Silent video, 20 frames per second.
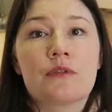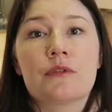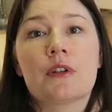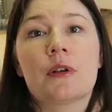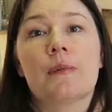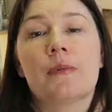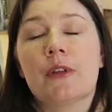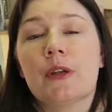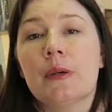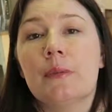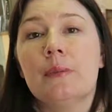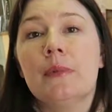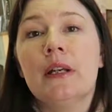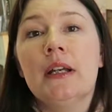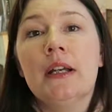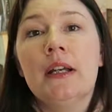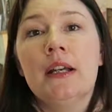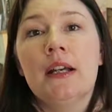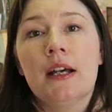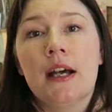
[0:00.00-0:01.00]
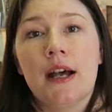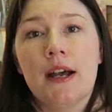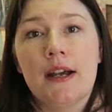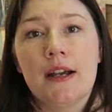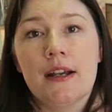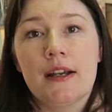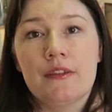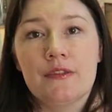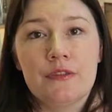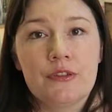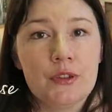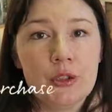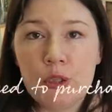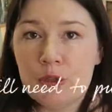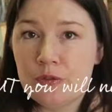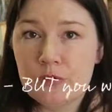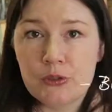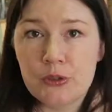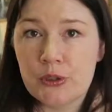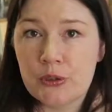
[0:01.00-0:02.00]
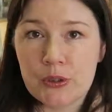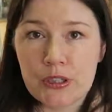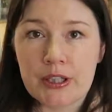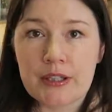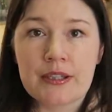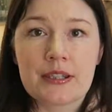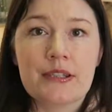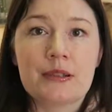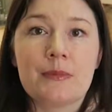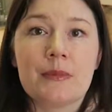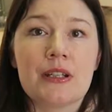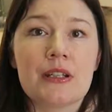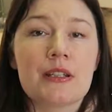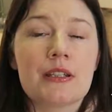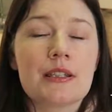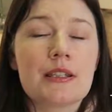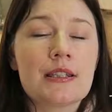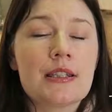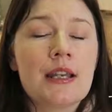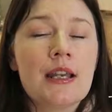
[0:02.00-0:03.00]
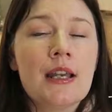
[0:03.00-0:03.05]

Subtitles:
from them for your customers.